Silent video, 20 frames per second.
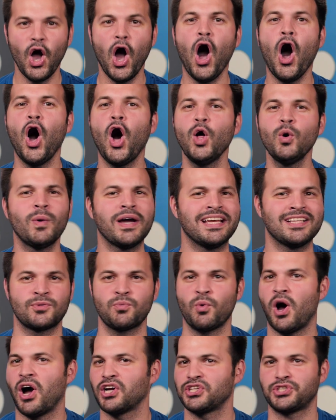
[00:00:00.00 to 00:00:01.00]
Always
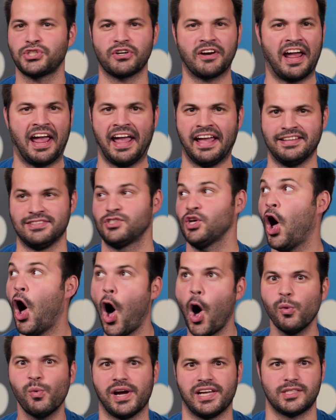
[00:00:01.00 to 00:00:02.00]
wash your hands.
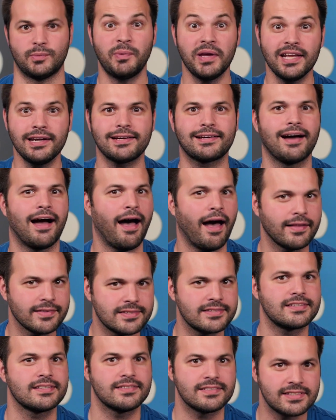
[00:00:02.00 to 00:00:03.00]
Always. Be in a
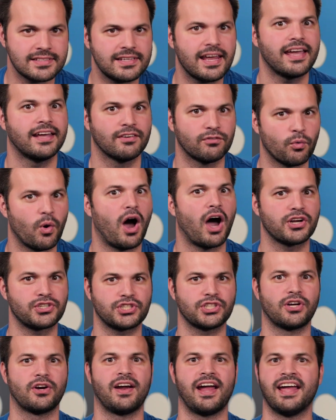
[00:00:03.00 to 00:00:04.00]
constant state of
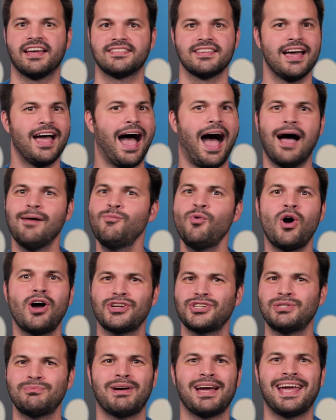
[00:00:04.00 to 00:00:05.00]
washing your hands. I'm
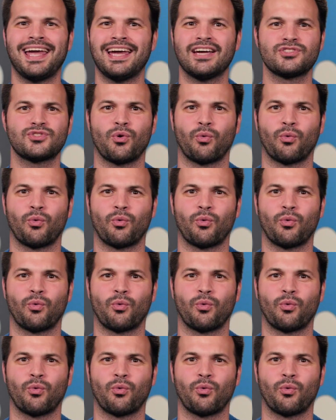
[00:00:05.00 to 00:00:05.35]
washing my hands